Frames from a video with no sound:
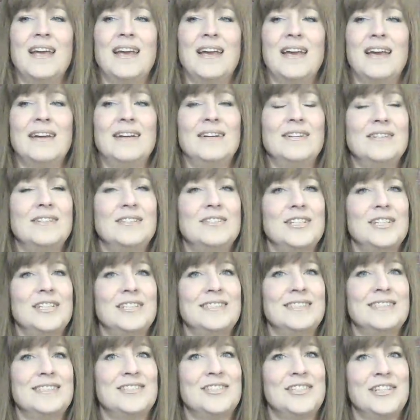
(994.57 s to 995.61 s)

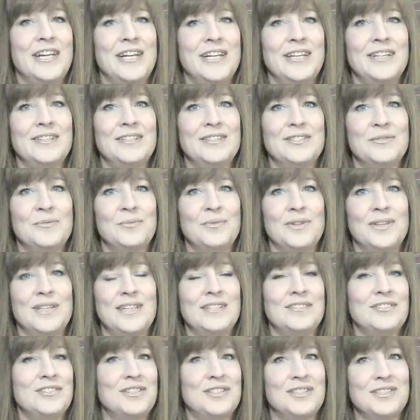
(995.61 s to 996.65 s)
energies change with
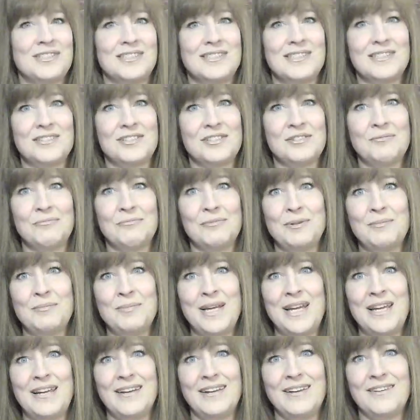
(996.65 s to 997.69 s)
each decision we
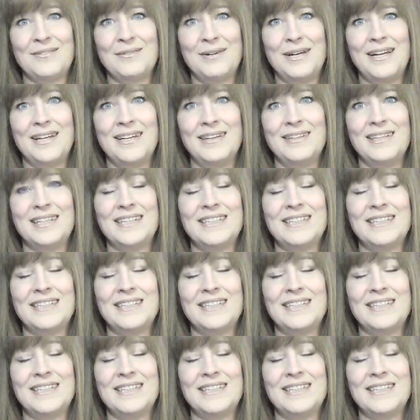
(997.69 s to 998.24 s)
make, right?